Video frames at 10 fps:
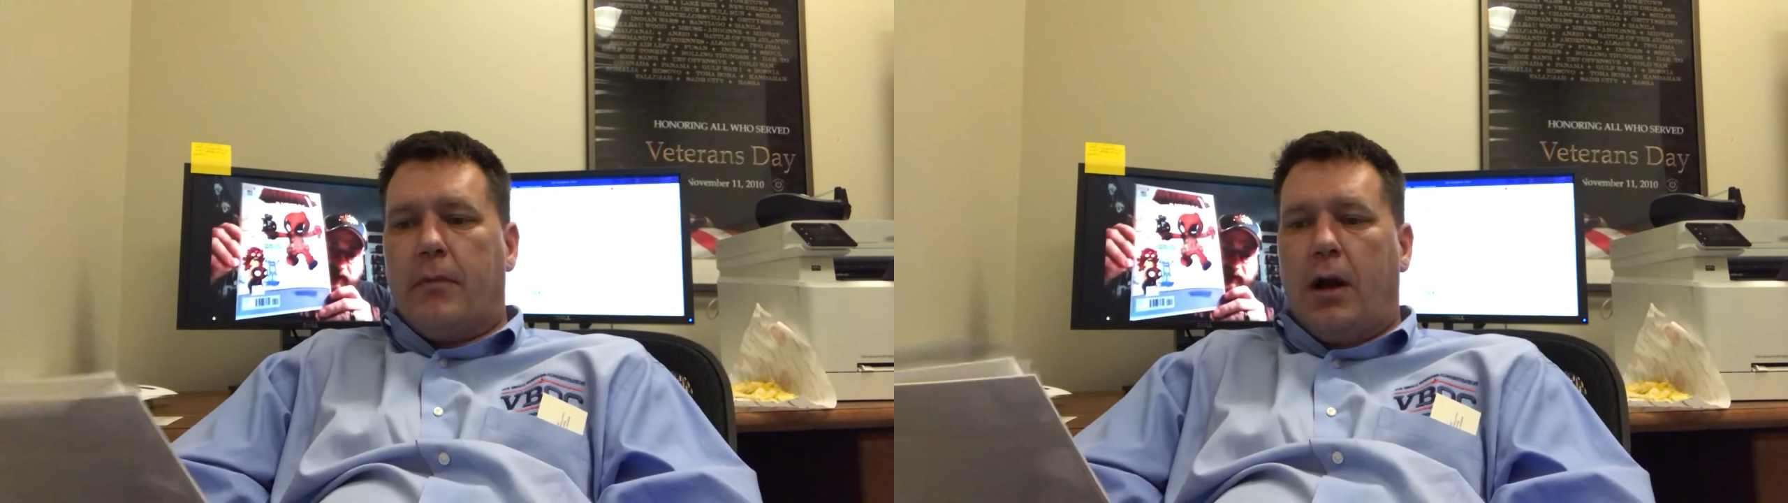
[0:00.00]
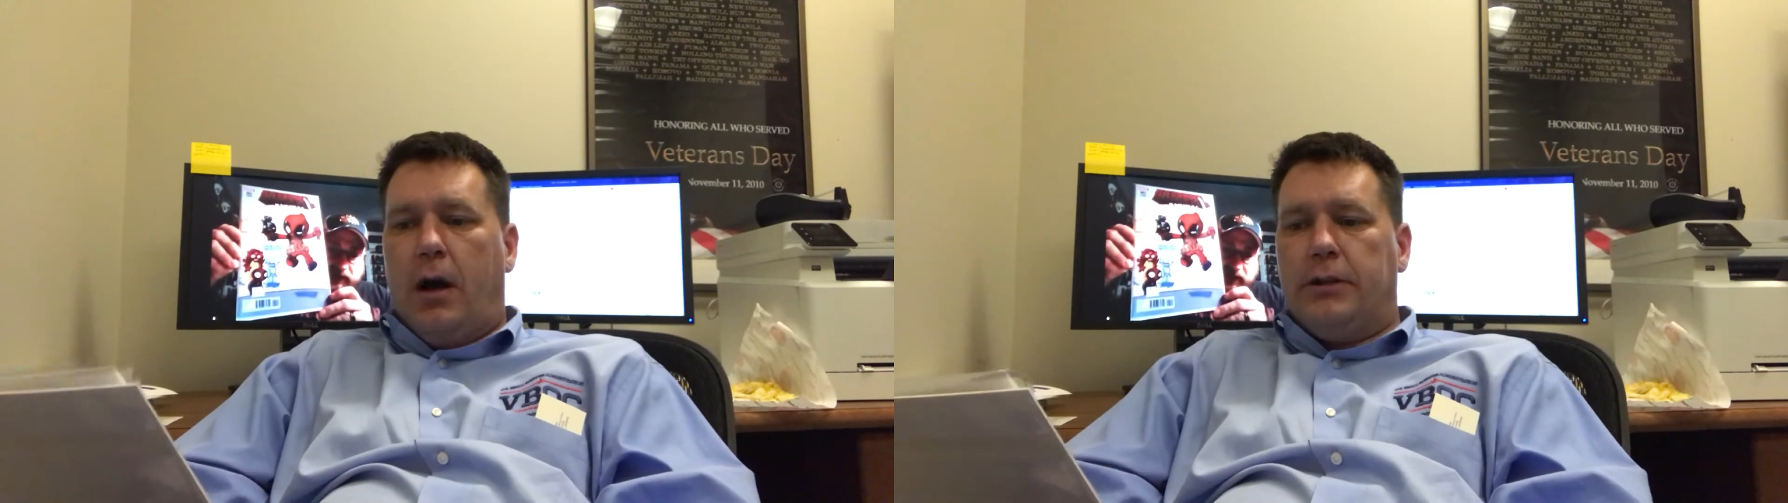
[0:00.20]

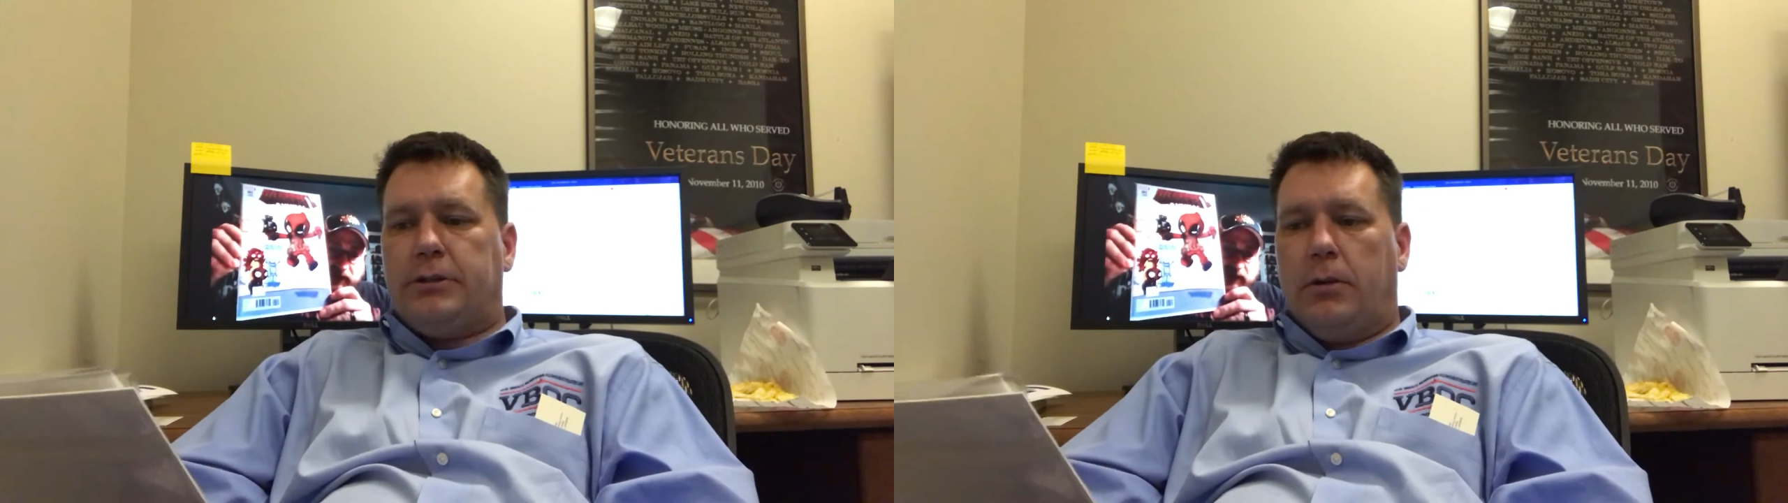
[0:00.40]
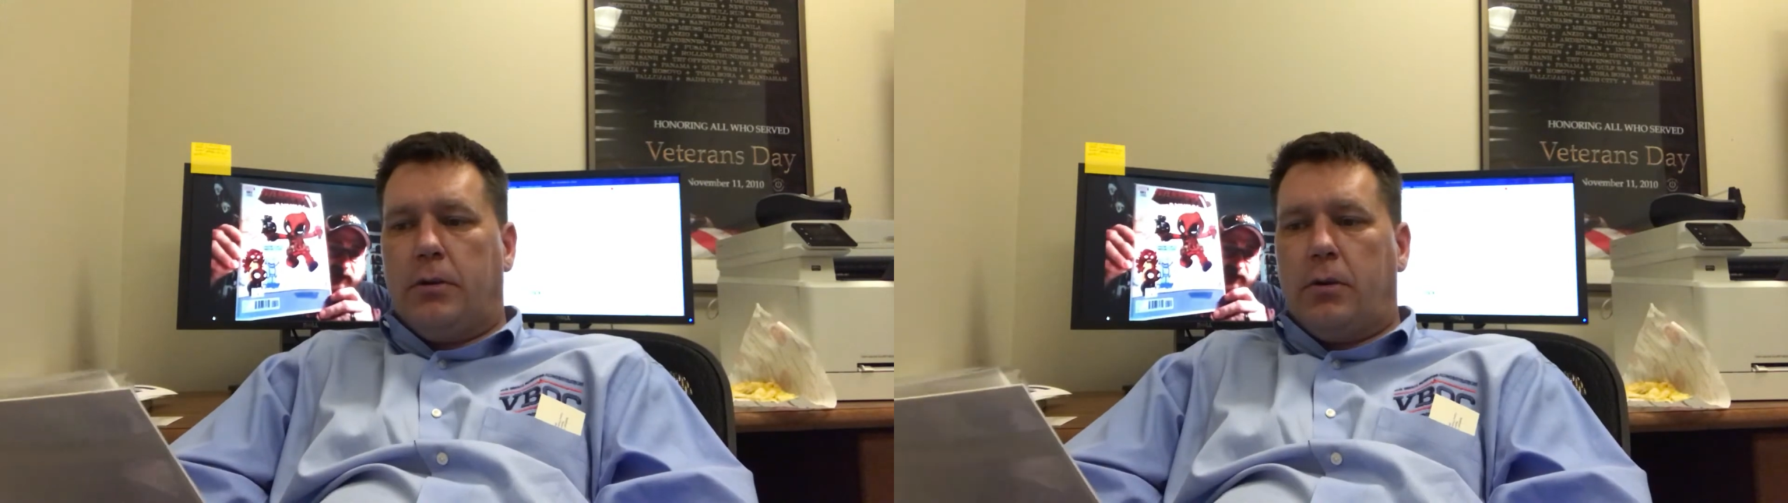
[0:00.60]

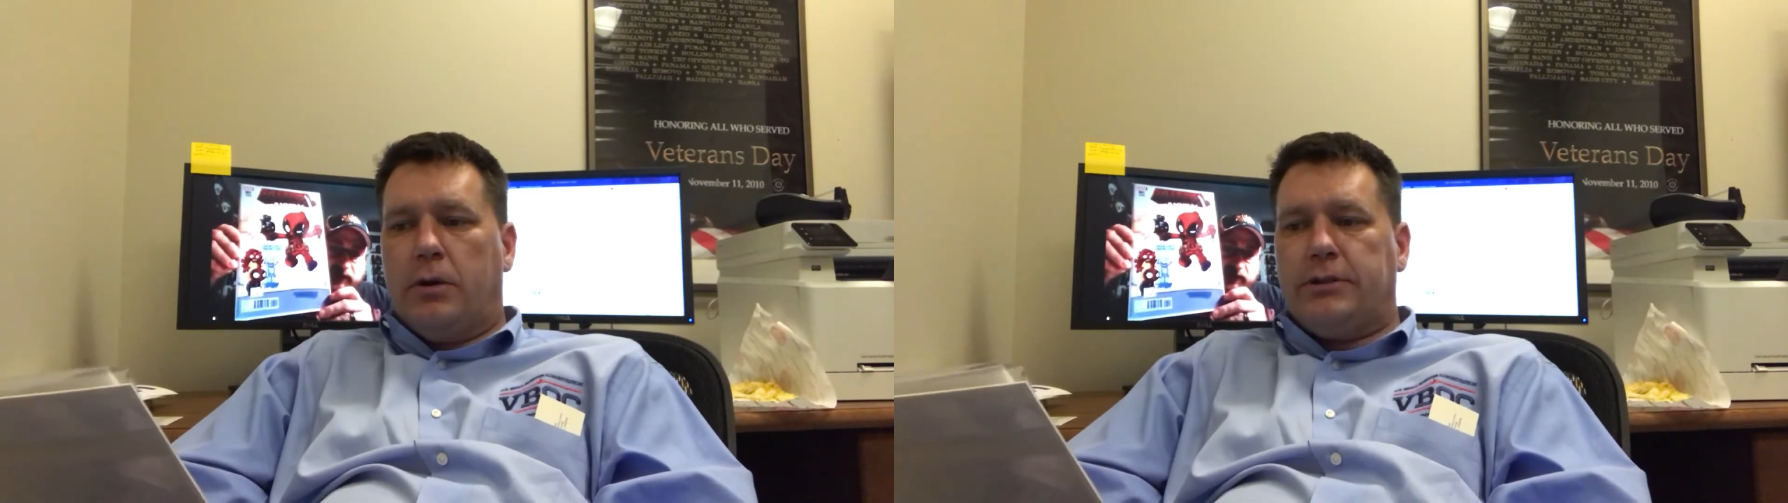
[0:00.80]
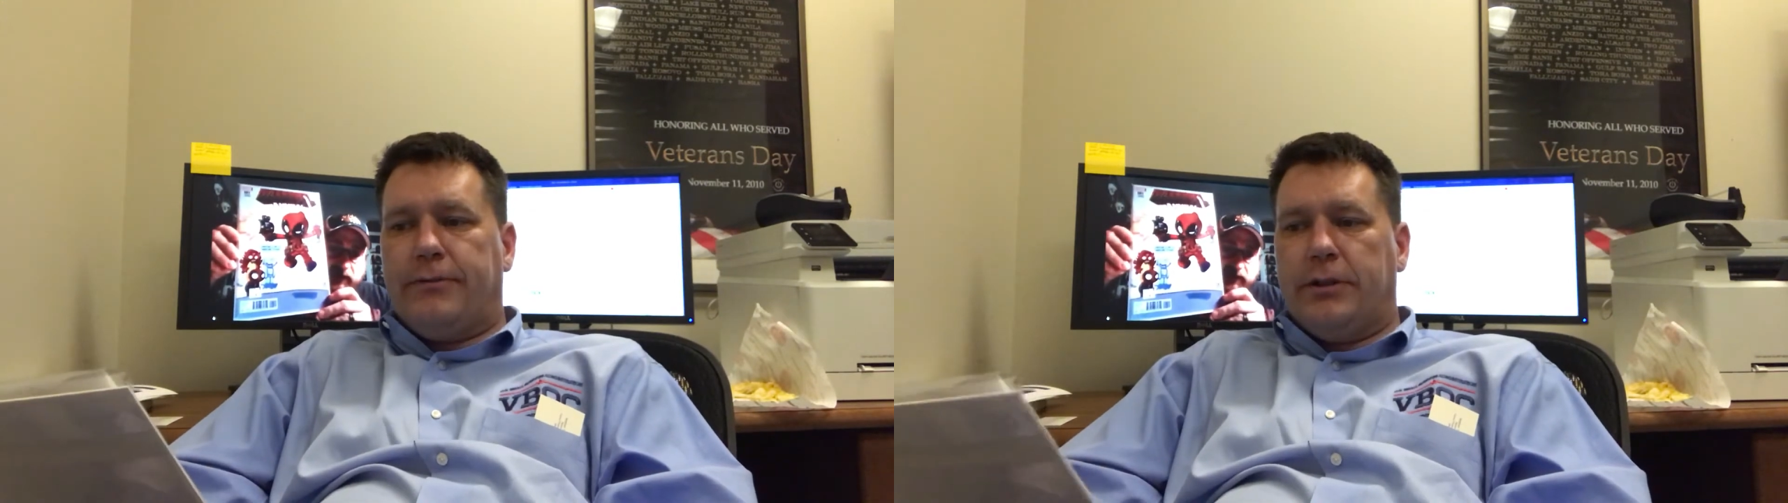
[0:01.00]
So, of
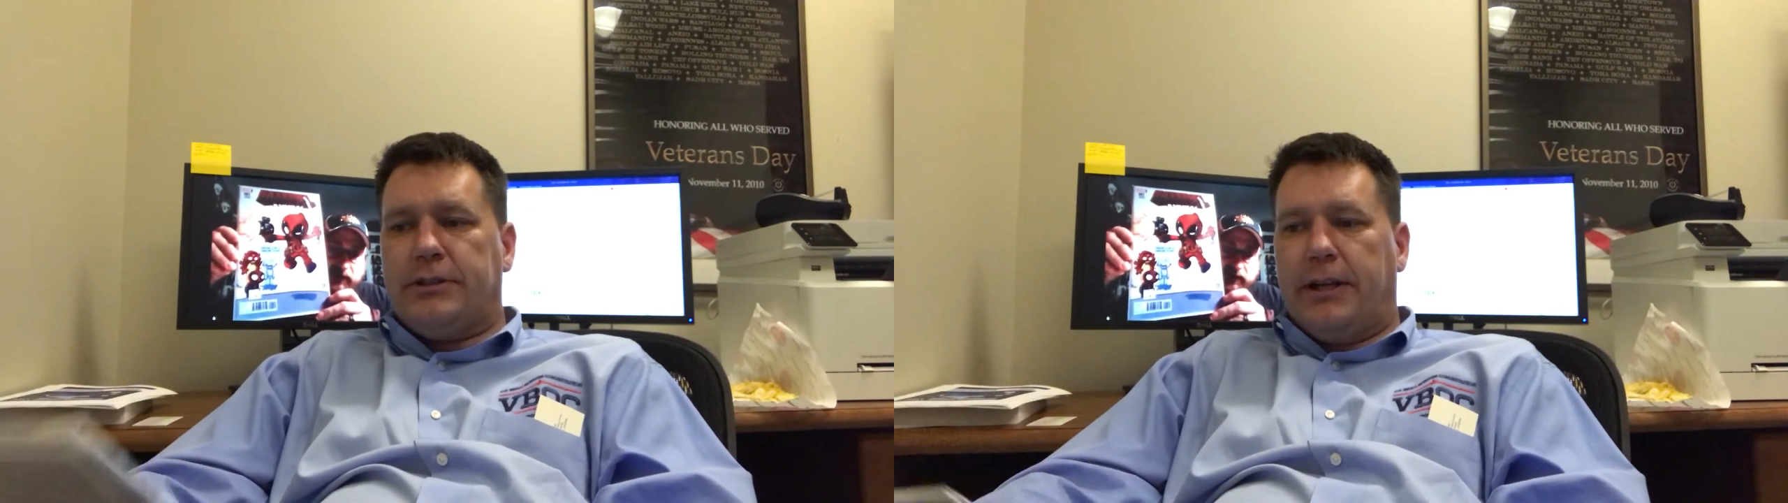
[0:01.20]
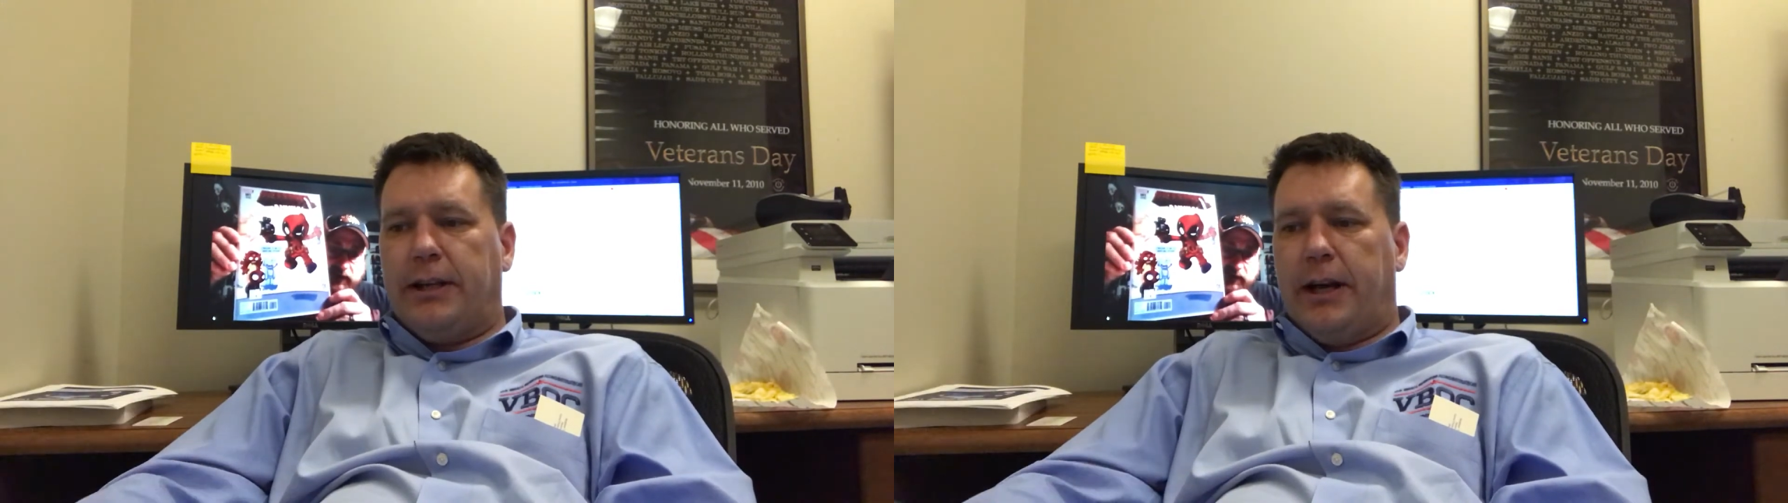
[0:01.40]
course, the
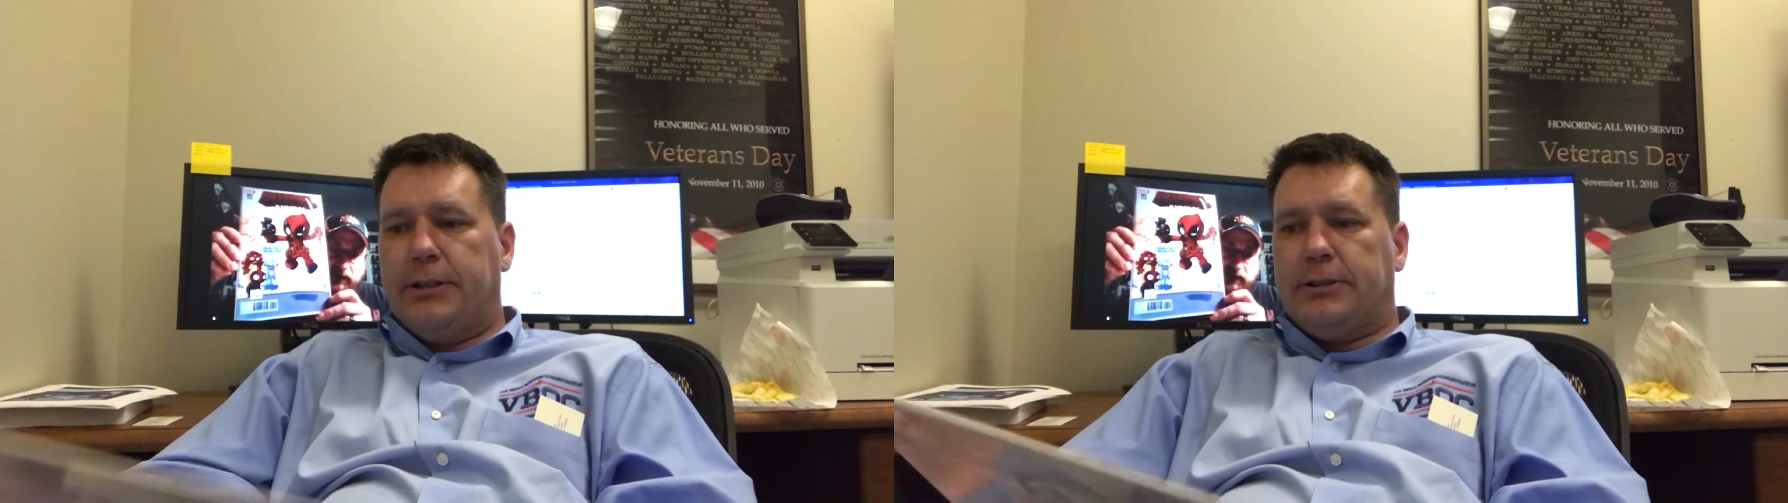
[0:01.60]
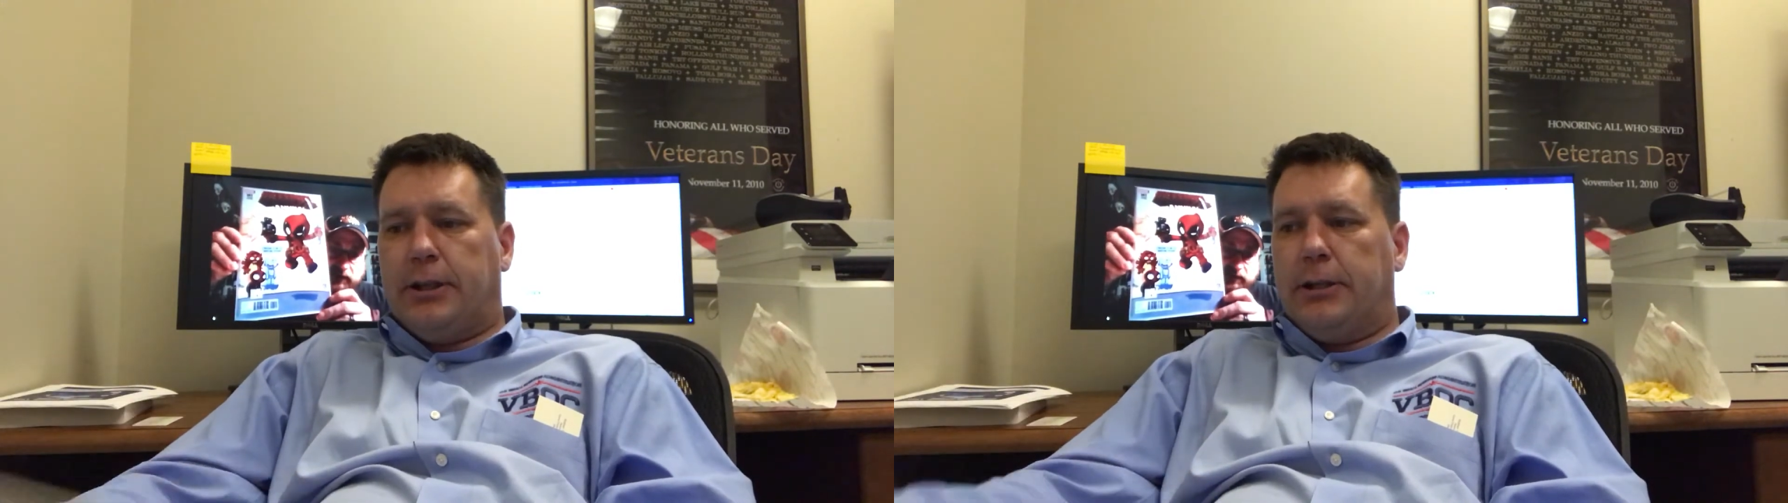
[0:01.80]
first thing that I
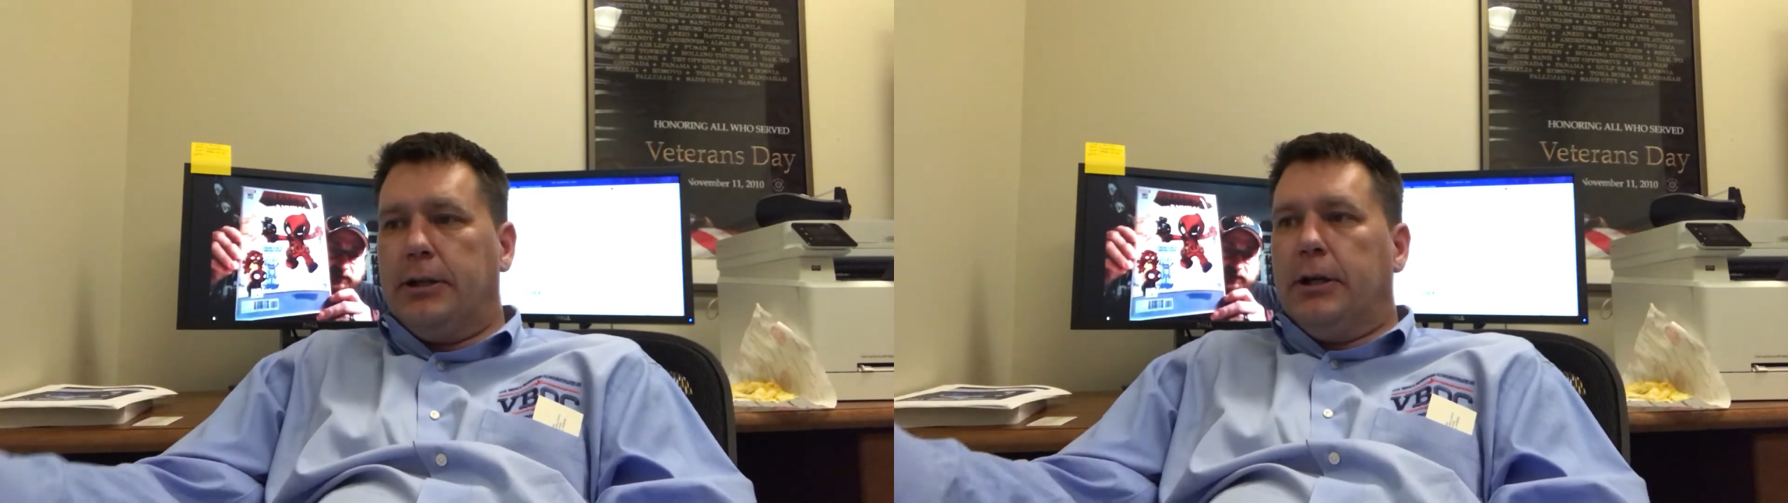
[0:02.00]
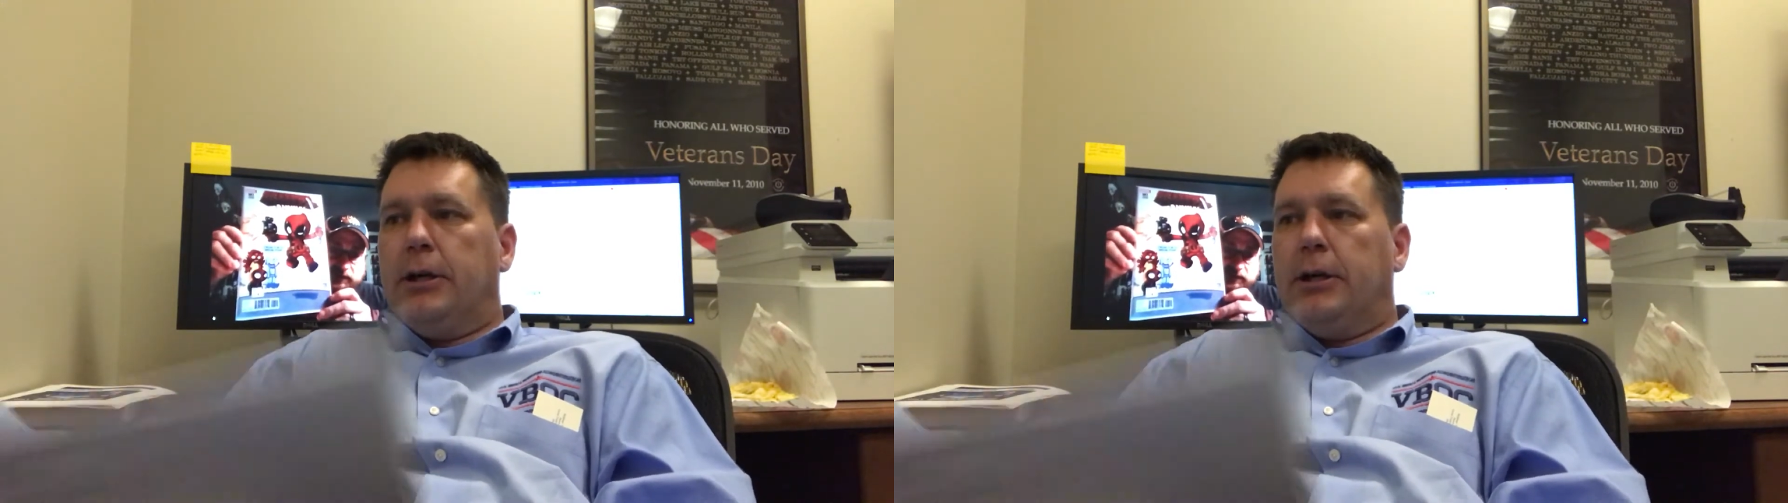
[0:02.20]
saw